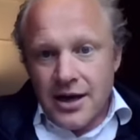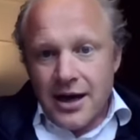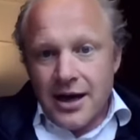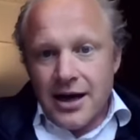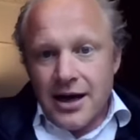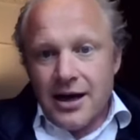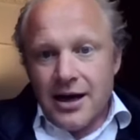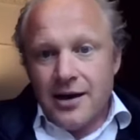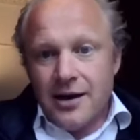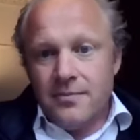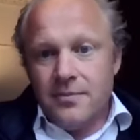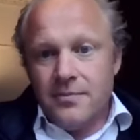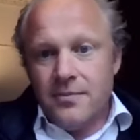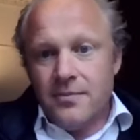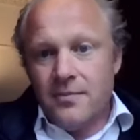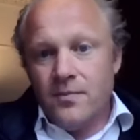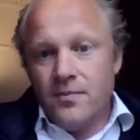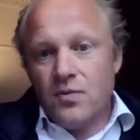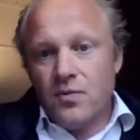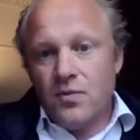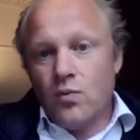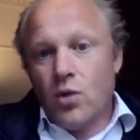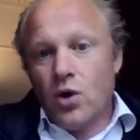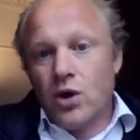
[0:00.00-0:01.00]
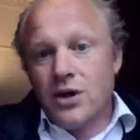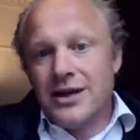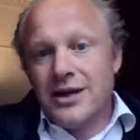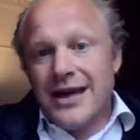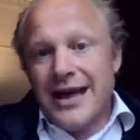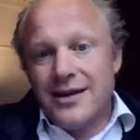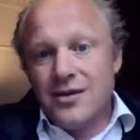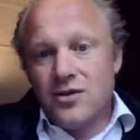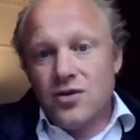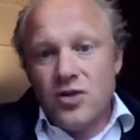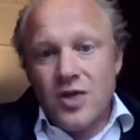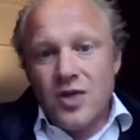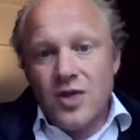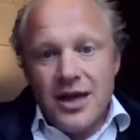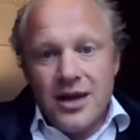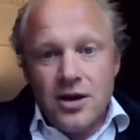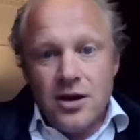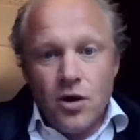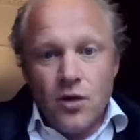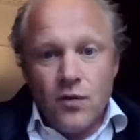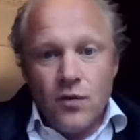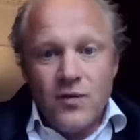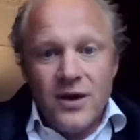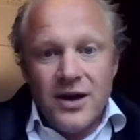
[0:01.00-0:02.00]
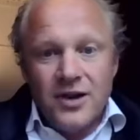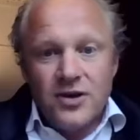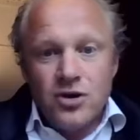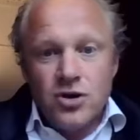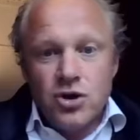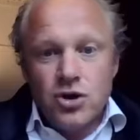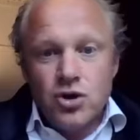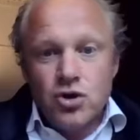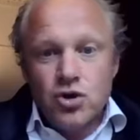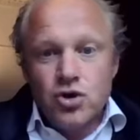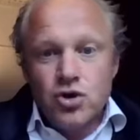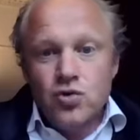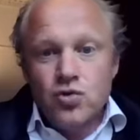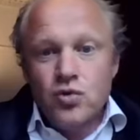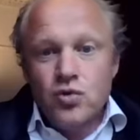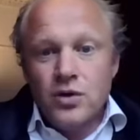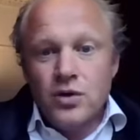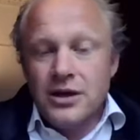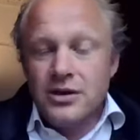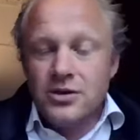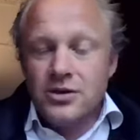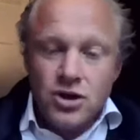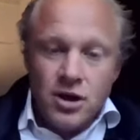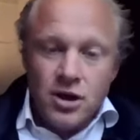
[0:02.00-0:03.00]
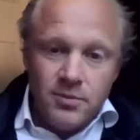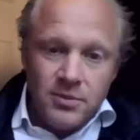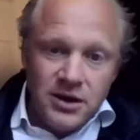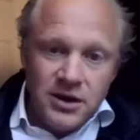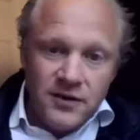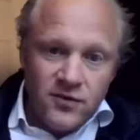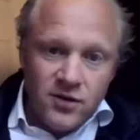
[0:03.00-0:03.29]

One can think of whether you do in Germany,